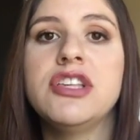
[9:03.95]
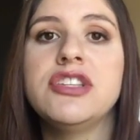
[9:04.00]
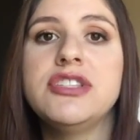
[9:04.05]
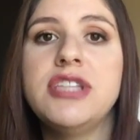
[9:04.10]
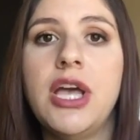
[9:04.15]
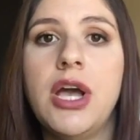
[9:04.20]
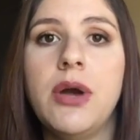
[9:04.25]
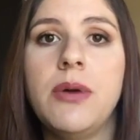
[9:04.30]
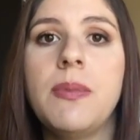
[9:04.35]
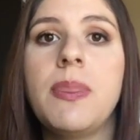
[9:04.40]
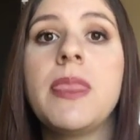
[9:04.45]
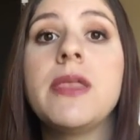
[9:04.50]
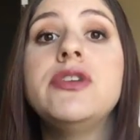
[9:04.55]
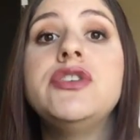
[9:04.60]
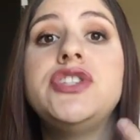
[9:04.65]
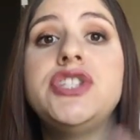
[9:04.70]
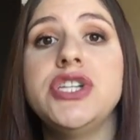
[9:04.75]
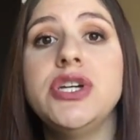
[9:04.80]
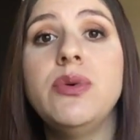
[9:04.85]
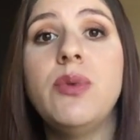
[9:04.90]
So
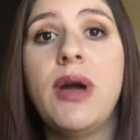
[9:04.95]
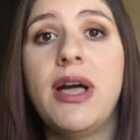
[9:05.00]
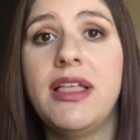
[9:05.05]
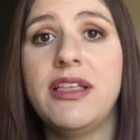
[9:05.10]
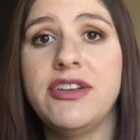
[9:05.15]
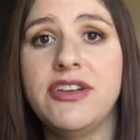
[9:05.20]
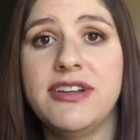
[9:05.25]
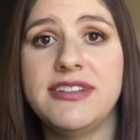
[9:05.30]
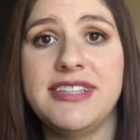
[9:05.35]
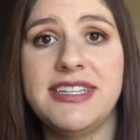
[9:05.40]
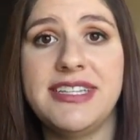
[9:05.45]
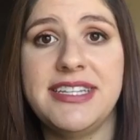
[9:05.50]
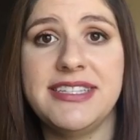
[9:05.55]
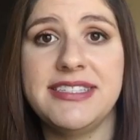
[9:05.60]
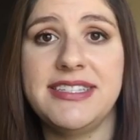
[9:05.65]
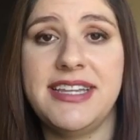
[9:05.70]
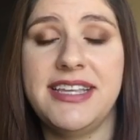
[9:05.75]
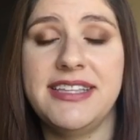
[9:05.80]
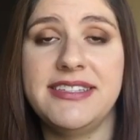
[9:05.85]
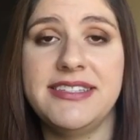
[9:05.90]
do well in your
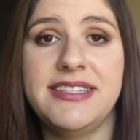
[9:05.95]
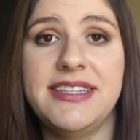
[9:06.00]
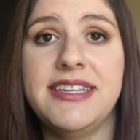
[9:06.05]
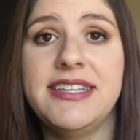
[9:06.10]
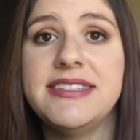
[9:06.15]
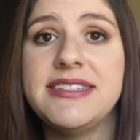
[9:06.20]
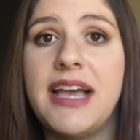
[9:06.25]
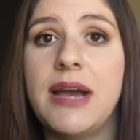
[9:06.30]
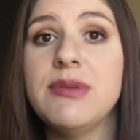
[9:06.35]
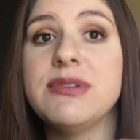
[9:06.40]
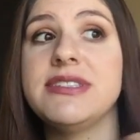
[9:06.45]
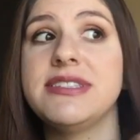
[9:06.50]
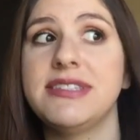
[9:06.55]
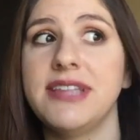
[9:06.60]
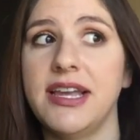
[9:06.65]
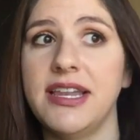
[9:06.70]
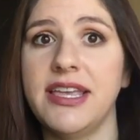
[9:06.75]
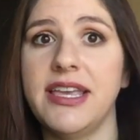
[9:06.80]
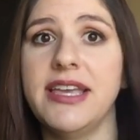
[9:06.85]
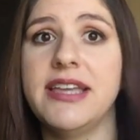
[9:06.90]
SATs and ACTs. I would
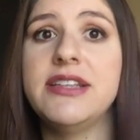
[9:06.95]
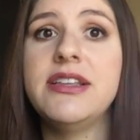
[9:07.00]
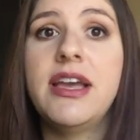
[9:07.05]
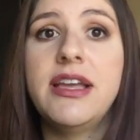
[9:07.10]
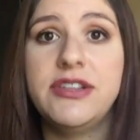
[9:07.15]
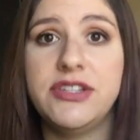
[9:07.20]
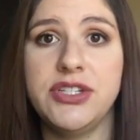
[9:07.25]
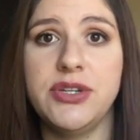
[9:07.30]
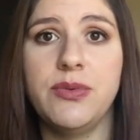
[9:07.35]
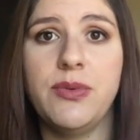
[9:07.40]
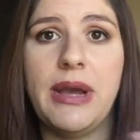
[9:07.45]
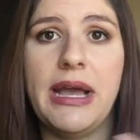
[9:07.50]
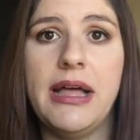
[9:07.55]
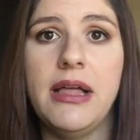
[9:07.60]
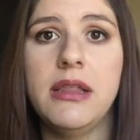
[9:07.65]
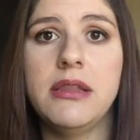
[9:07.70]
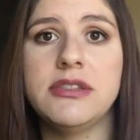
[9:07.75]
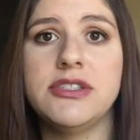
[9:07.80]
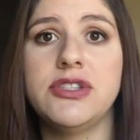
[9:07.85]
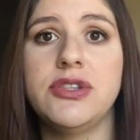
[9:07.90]
study and, and do
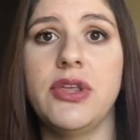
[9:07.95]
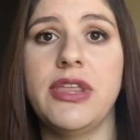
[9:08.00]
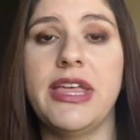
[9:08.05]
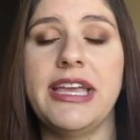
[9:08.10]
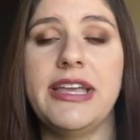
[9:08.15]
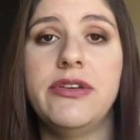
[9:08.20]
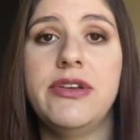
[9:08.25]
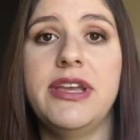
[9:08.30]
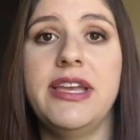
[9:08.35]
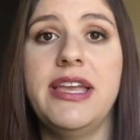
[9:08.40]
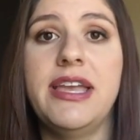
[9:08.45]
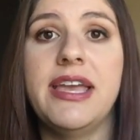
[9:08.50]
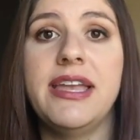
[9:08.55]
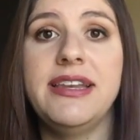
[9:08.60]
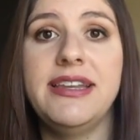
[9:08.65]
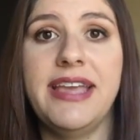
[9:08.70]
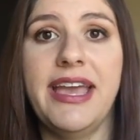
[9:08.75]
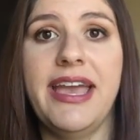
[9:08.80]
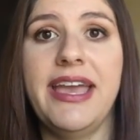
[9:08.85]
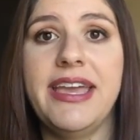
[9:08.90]
well so that you
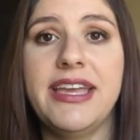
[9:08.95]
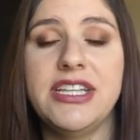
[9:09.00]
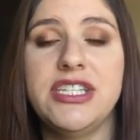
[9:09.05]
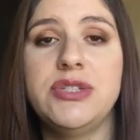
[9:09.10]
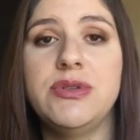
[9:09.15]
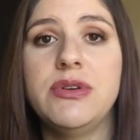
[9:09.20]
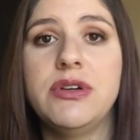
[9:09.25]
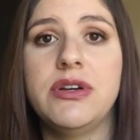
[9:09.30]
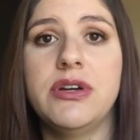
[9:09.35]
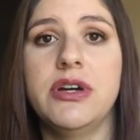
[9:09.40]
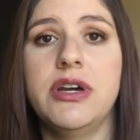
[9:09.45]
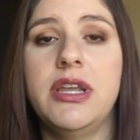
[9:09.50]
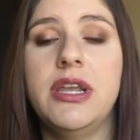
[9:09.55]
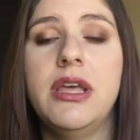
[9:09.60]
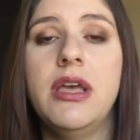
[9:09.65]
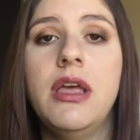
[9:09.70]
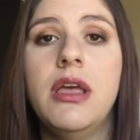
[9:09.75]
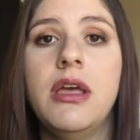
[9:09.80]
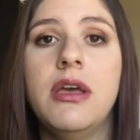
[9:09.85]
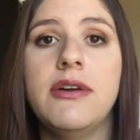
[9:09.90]
can get into a
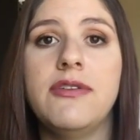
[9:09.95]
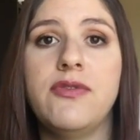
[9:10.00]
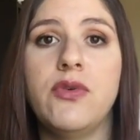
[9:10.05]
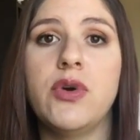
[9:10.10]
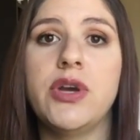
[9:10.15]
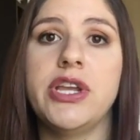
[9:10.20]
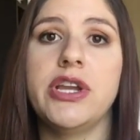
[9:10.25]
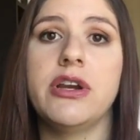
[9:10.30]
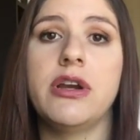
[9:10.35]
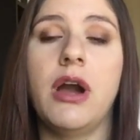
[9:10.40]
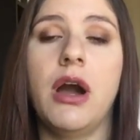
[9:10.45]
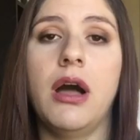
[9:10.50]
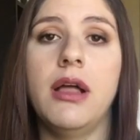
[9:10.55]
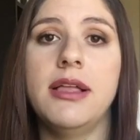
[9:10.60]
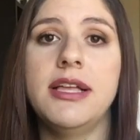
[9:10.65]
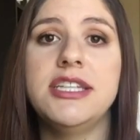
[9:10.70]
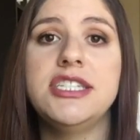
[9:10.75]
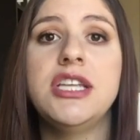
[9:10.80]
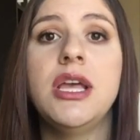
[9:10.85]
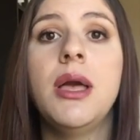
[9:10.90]
good four-year
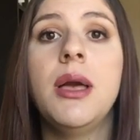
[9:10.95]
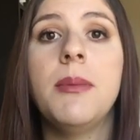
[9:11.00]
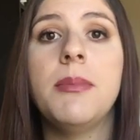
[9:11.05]
college.